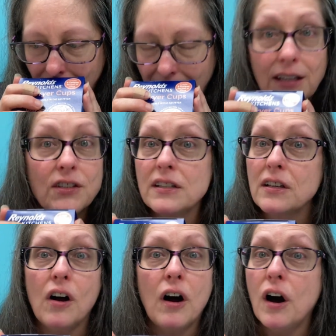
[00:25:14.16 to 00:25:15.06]
it just
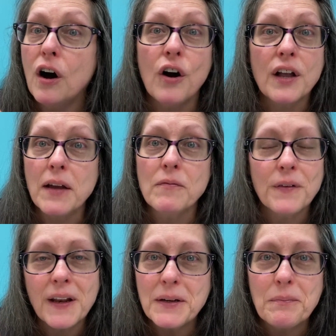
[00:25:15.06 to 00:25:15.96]
all came
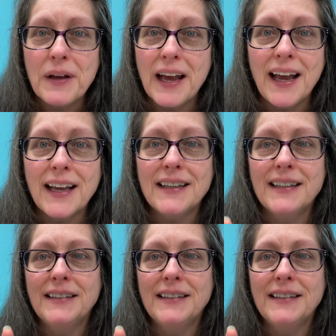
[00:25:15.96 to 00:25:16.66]
flooding back.